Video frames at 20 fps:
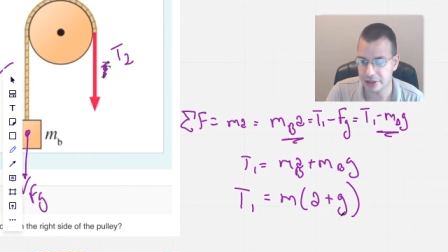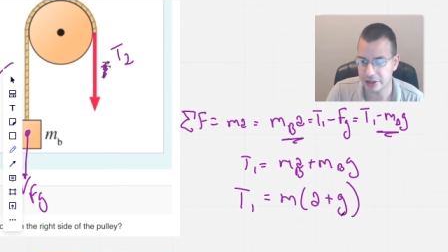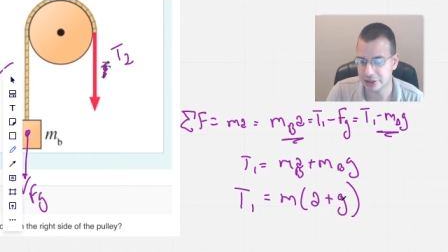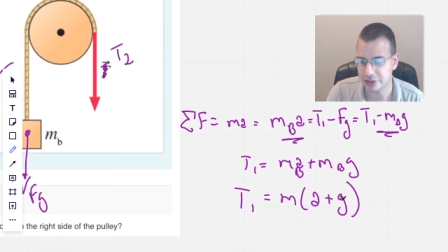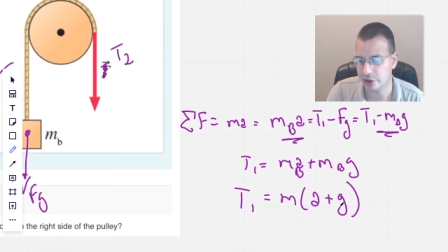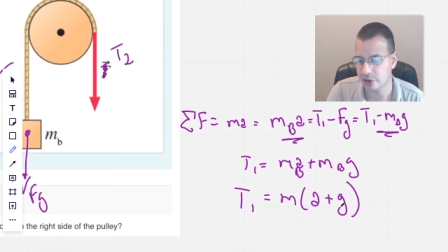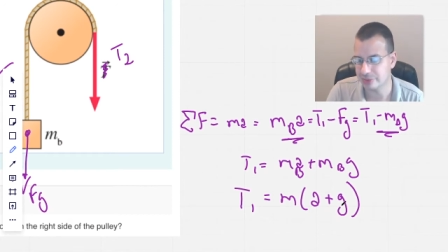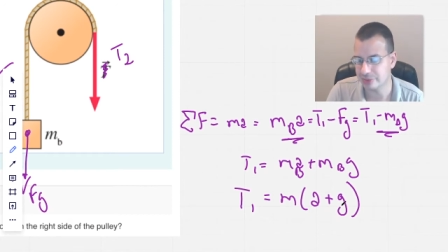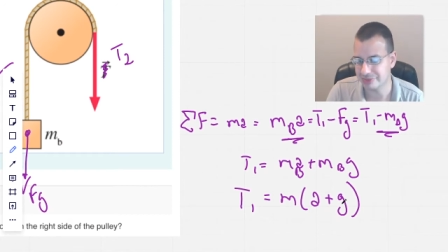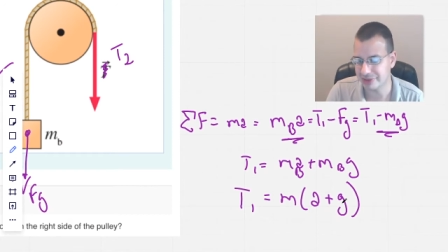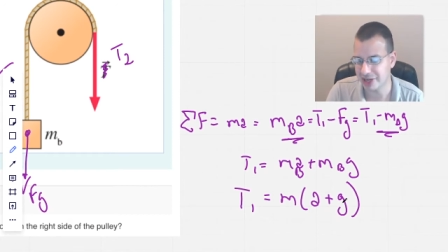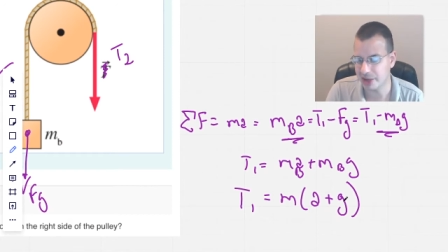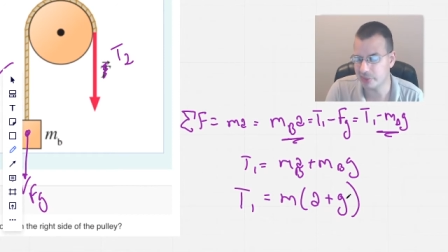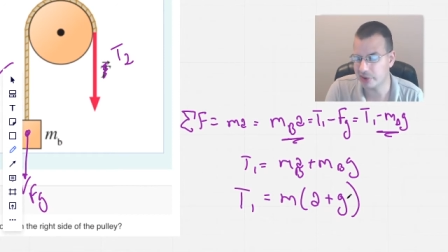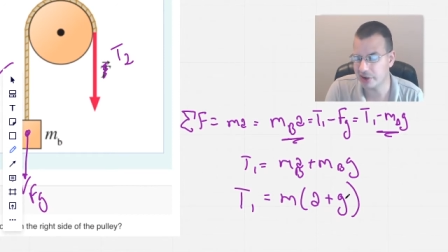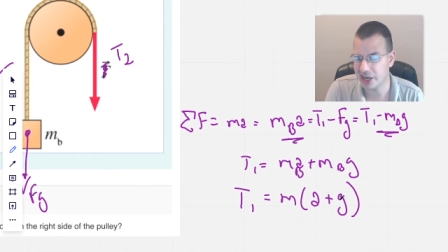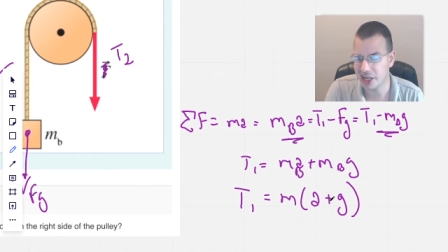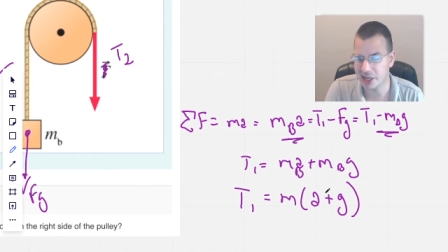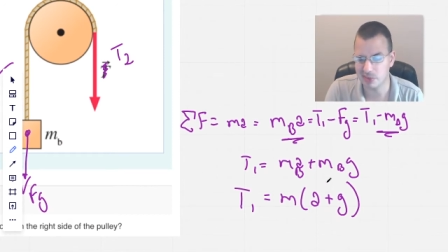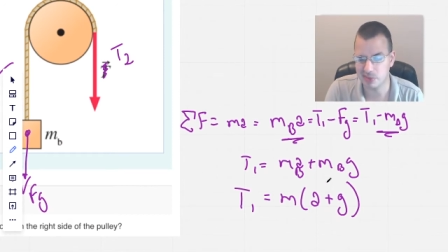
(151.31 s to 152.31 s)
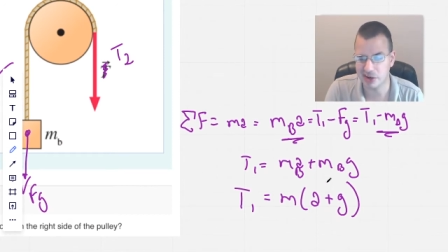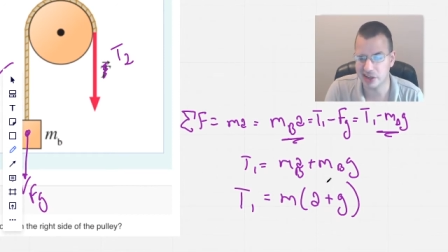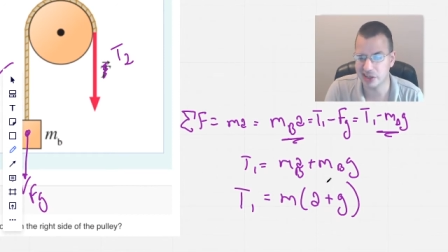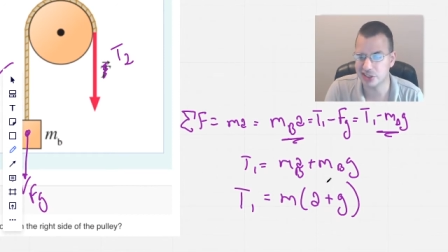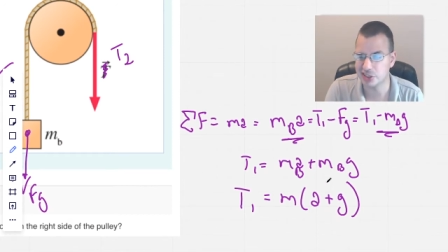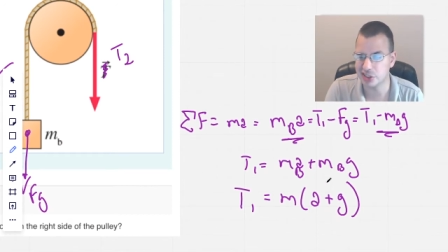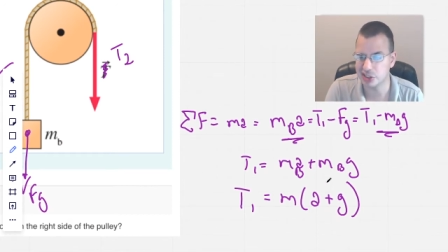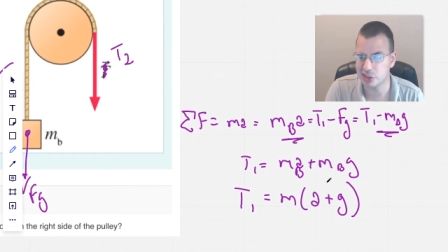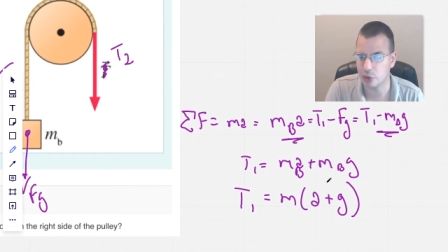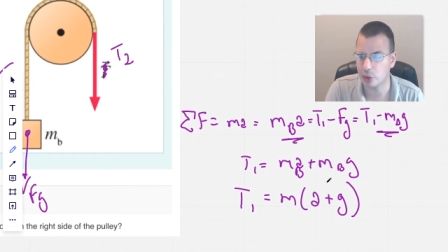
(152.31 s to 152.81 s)
So 9.8
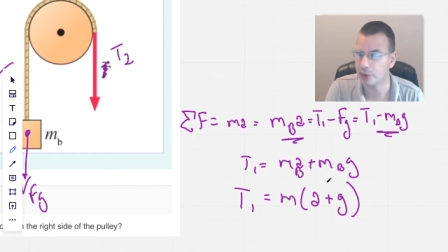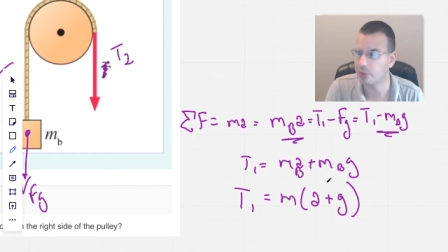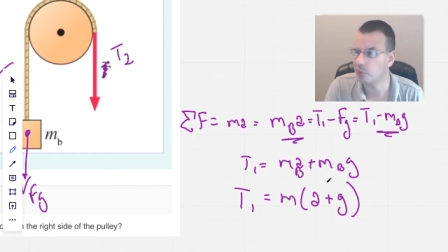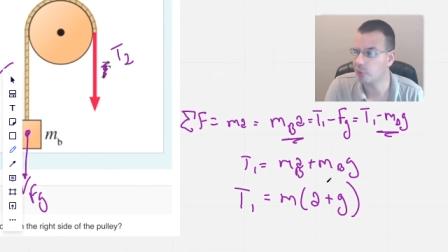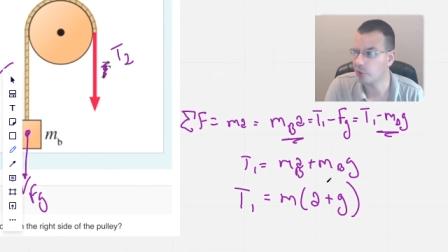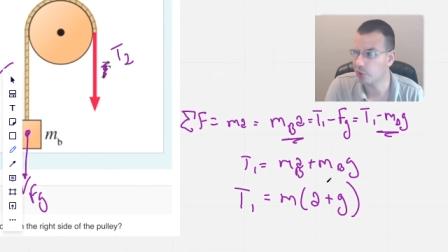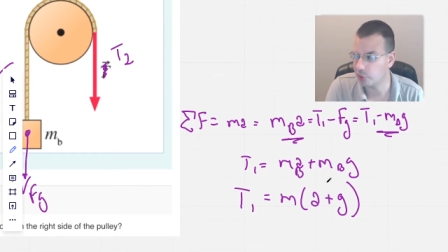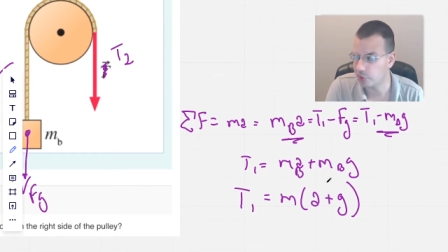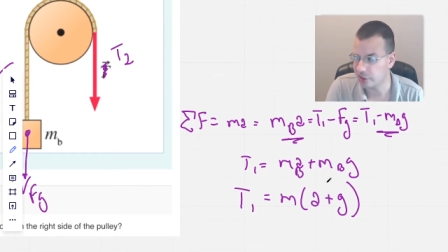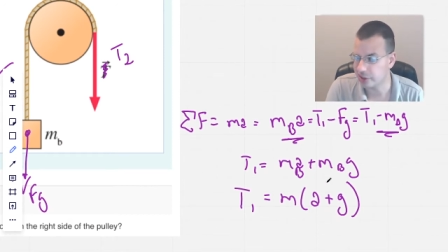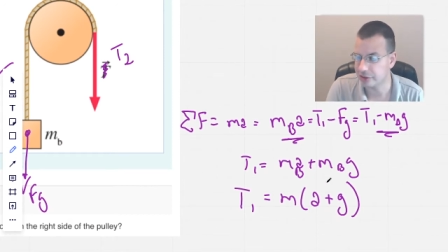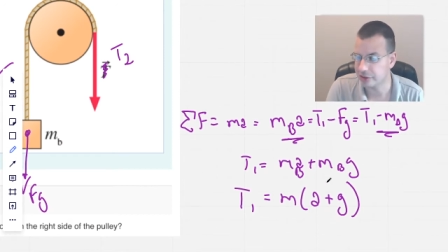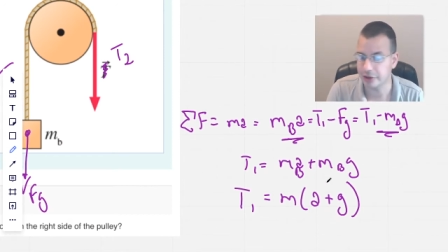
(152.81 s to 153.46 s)
plus 1.3.